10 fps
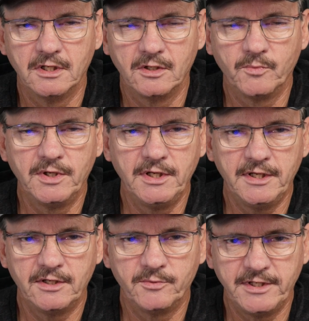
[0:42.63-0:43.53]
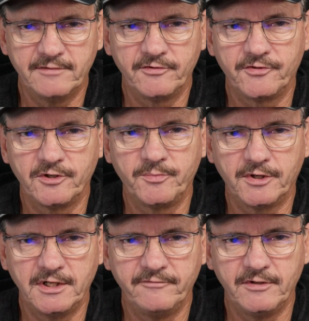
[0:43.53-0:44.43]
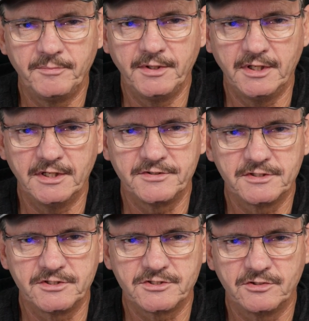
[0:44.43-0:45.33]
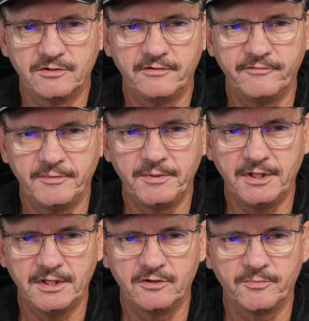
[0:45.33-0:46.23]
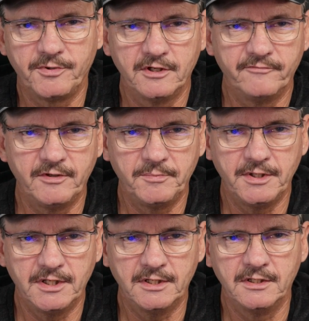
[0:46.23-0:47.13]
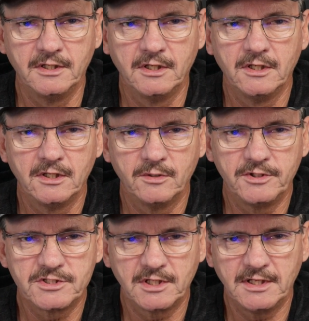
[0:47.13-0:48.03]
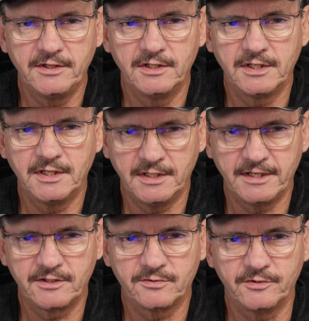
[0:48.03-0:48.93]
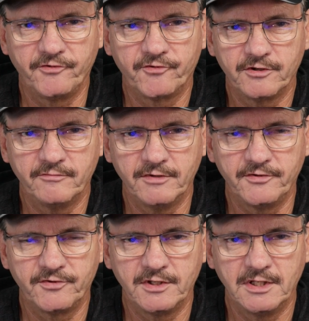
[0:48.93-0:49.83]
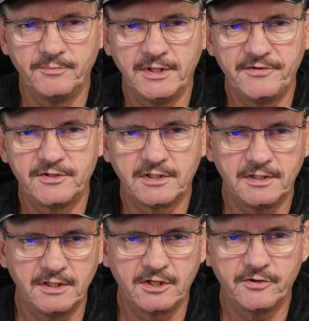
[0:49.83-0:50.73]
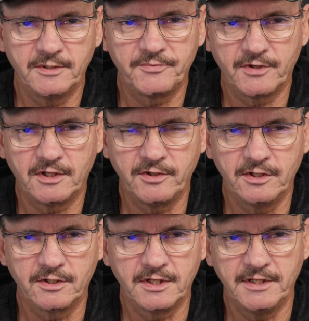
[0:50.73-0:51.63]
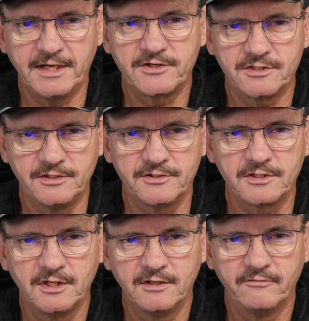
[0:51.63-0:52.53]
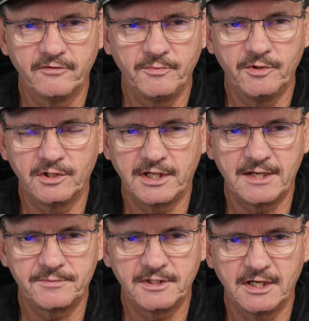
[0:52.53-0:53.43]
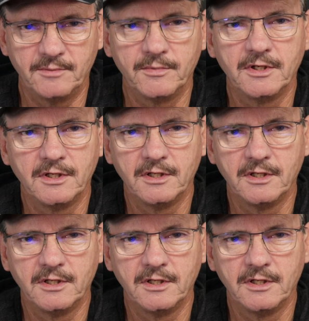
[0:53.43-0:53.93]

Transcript: On one hand, we have a third-party V P N such as NordVPN or PureVPN, which allow you to connect through a service and basically encrypts all your connections from your laptop